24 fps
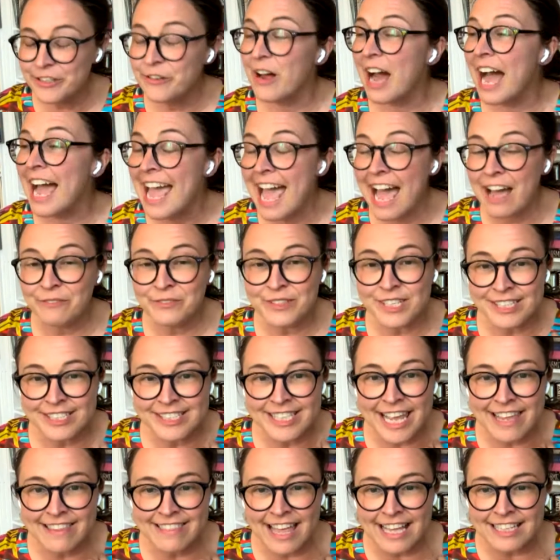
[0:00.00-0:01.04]
to do. It. I have to
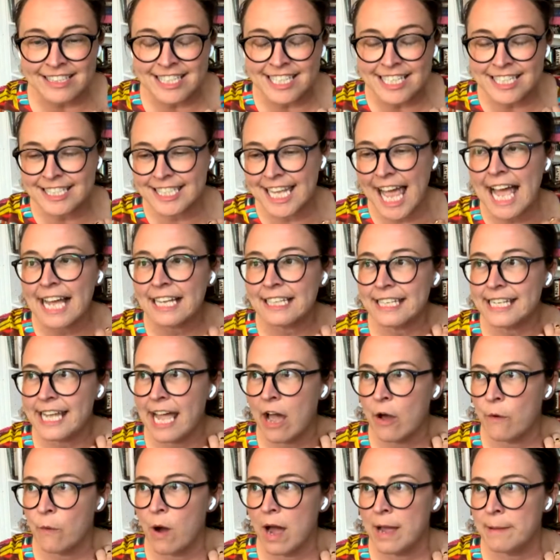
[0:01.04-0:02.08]
say that's exactly
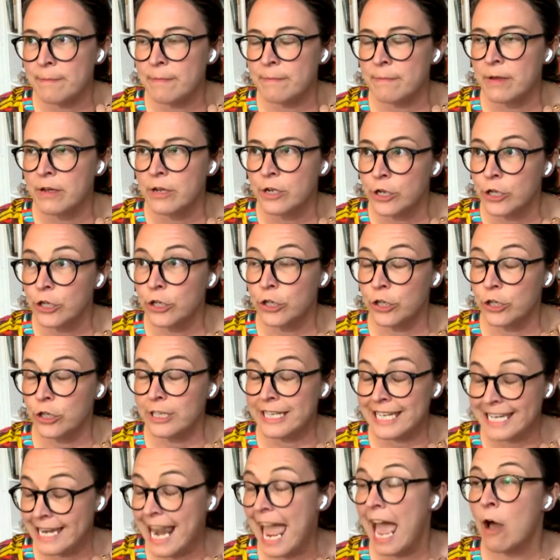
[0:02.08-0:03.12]
how I'm
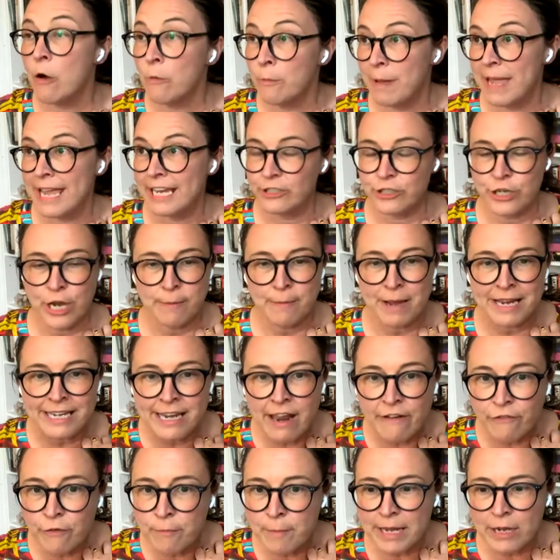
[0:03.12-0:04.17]
now make jam. I
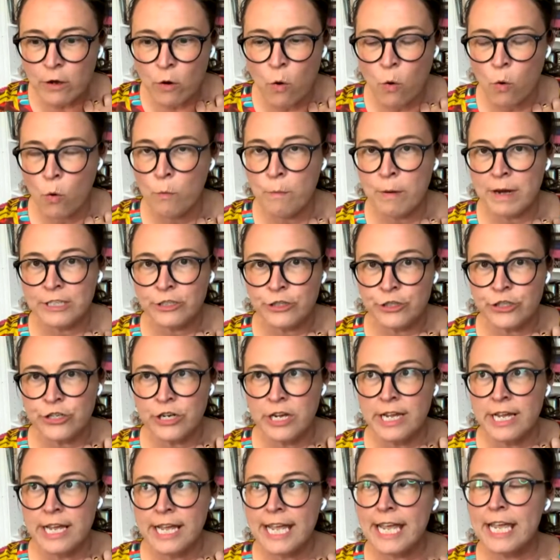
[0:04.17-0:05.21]
never make a whole
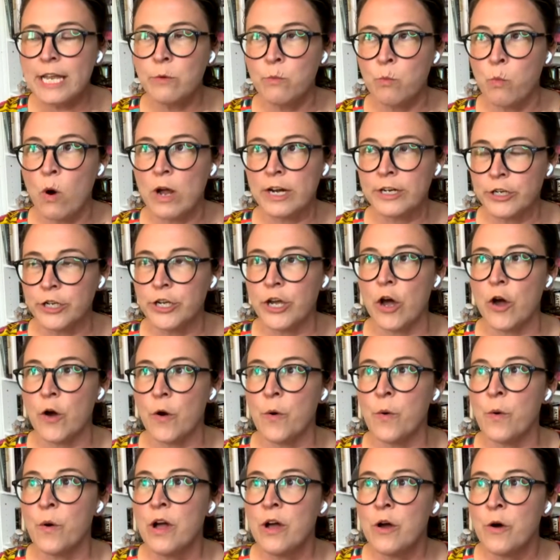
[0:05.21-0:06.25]
bunch in one
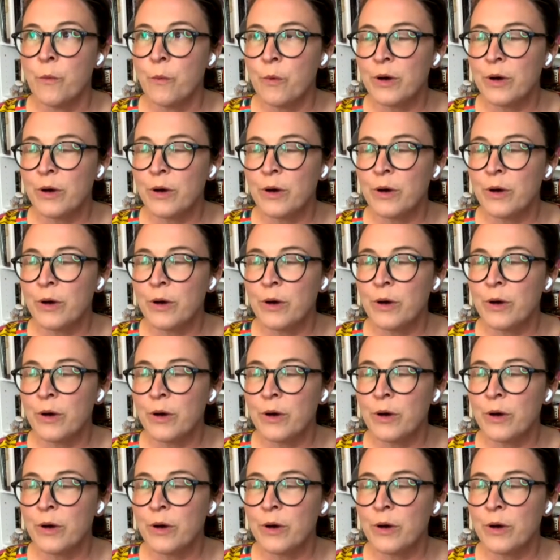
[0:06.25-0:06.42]
go.